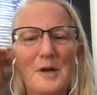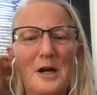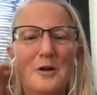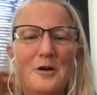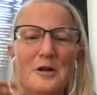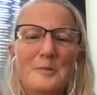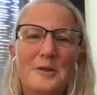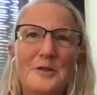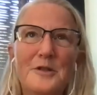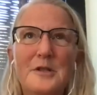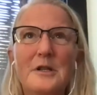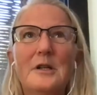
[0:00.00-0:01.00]

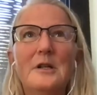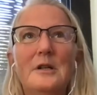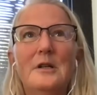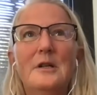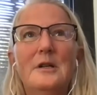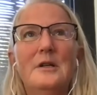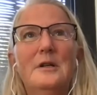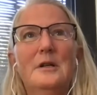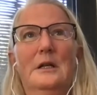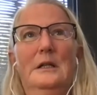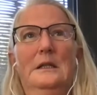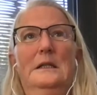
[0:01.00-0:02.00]
almost
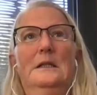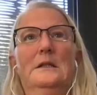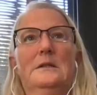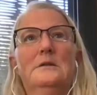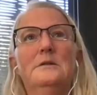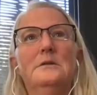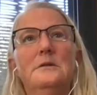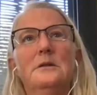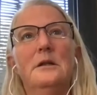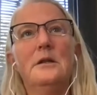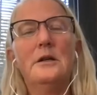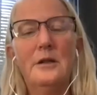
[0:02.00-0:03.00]

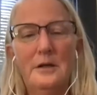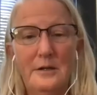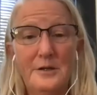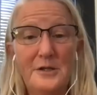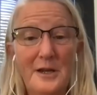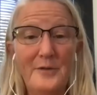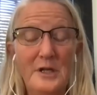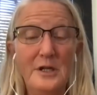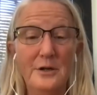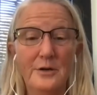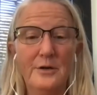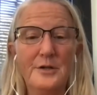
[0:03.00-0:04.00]
7
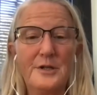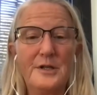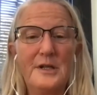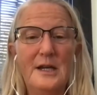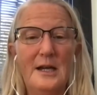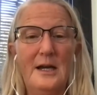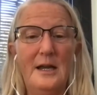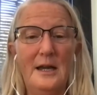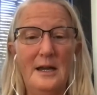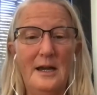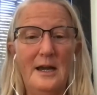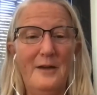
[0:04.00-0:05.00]
years,
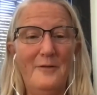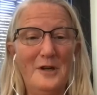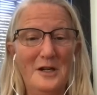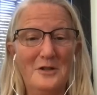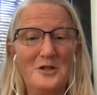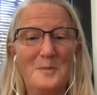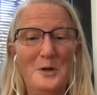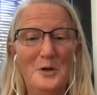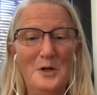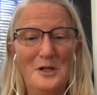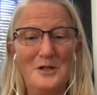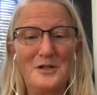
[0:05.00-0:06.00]
and having
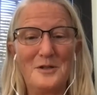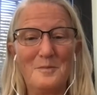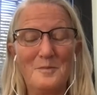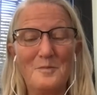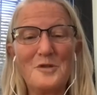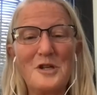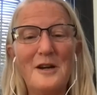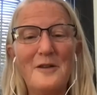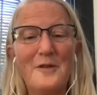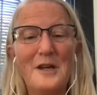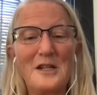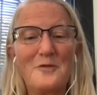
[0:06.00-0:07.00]
experienced some side
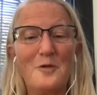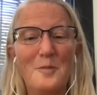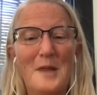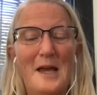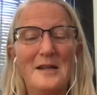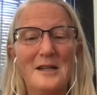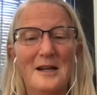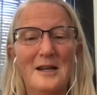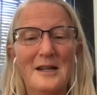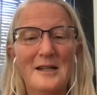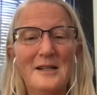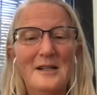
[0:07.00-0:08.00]
effects from that
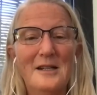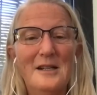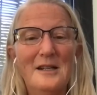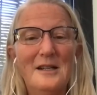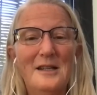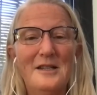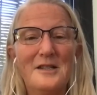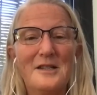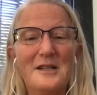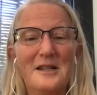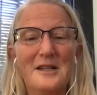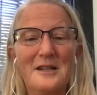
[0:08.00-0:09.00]
diet, it's
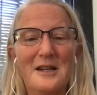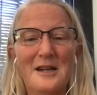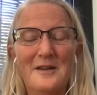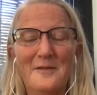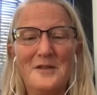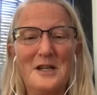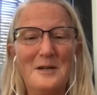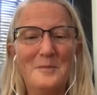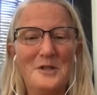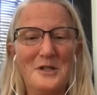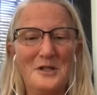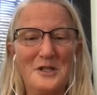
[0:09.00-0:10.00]
kind of time
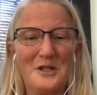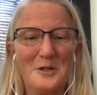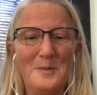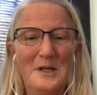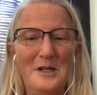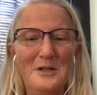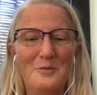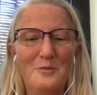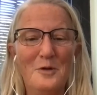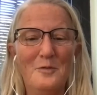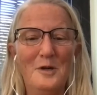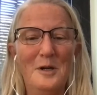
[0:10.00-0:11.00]
to suspend
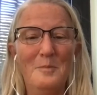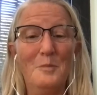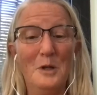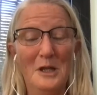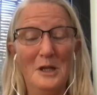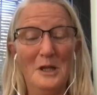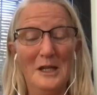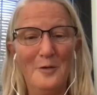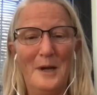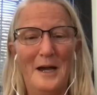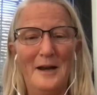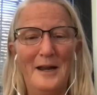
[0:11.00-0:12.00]
what we believe
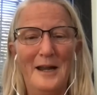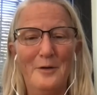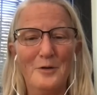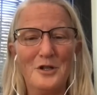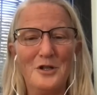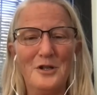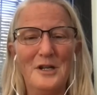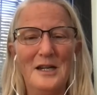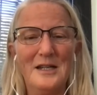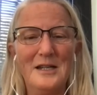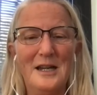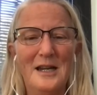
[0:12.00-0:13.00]
about how we should
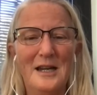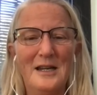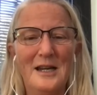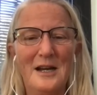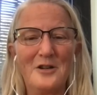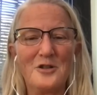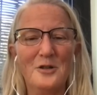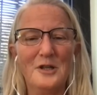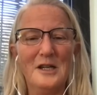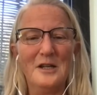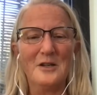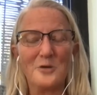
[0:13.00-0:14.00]
eat and
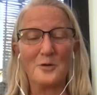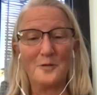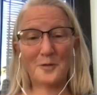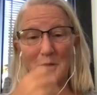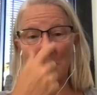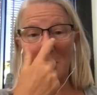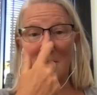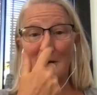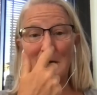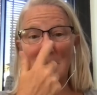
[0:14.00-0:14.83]
actually sort of figure out